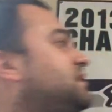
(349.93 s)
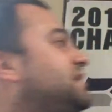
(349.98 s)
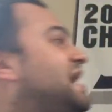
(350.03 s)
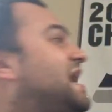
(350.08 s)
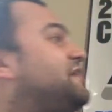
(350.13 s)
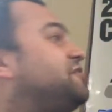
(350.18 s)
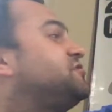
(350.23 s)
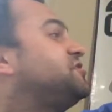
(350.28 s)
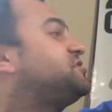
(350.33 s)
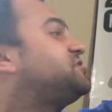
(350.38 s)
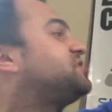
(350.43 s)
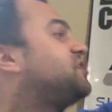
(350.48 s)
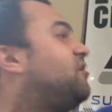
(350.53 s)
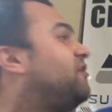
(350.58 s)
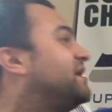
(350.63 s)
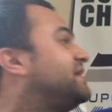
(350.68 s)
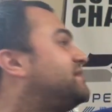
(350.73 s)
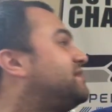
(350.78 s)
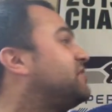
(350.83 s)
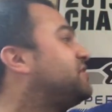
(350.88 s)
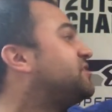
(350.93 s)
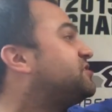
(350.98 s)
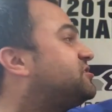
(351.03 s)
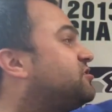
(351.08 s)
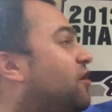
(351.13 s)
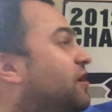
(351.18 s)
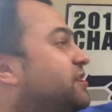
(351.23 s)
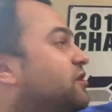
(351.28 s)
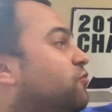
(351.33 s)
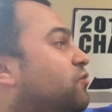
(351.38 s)
Yeah, they're just
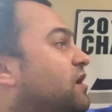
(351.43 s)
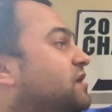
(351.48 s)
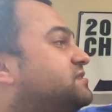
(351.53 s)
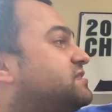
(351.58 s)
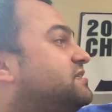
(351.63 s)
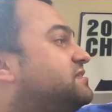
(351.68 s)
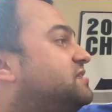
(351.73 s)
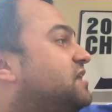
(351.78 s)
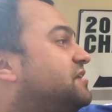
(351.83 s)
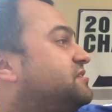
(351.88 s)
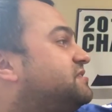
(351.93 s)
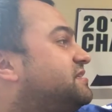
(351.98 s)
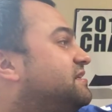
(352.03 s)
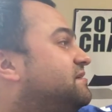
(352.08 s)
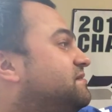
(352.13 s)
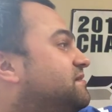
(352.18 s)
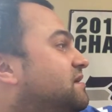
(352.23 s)
showing the Wilson touchdown.